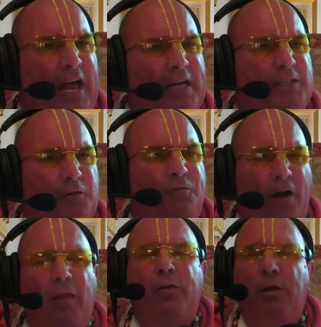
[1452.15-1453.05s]
as the
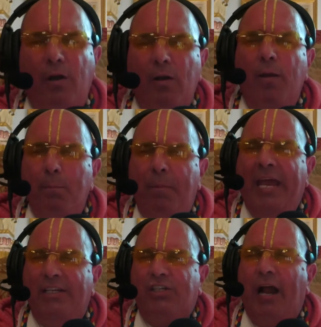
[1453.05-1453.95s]
father
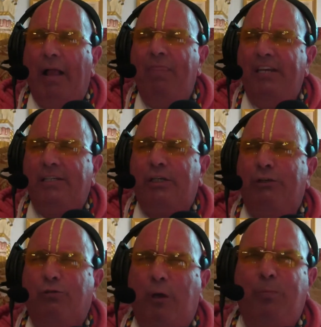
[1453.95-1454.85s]
based on this
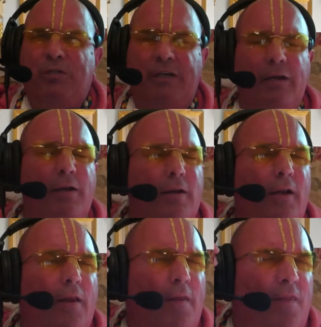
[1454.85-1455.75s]
description,
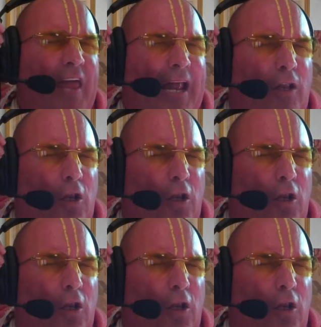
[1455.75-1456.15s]
that